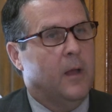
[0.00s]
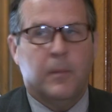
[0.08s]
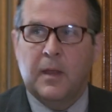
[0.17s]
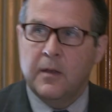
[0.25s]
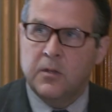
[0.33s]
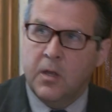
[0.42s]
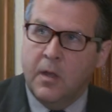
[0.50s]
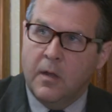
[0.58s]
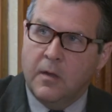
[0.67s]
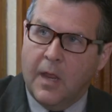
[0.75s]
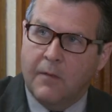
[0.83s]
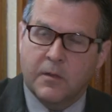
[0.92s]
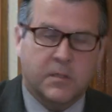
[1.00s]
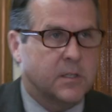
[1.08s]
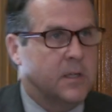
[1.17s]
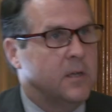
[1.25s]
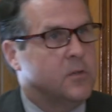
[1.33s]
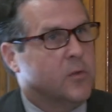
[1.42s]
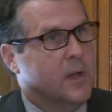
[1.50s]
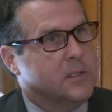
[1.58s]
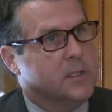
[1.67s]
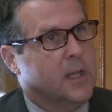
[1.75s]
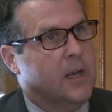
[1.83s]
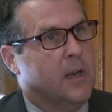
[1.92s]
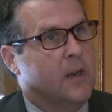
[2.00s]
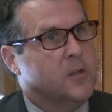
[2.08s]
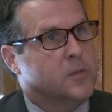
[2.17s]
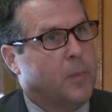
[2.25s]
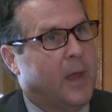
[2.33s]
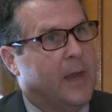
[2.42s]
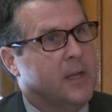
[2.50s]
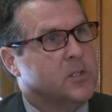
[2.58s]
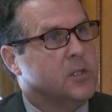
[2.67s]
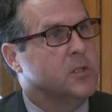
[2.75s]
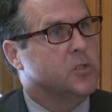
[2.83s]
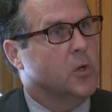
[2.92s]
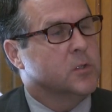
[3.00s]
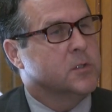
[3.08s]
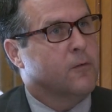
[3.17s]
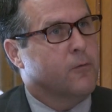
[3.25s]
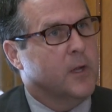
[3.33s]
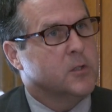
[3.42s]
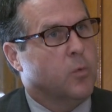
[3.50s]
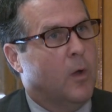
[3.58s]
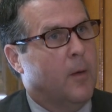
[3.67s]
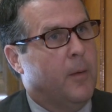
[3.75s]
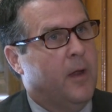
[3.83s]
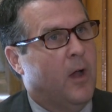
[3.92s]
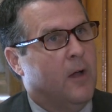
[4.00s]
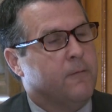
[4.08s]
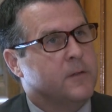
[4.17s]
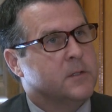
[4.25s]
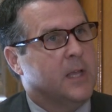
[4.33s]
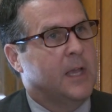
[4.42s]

I mean, Davison translated in Spanish, and Joseph Francois in my office,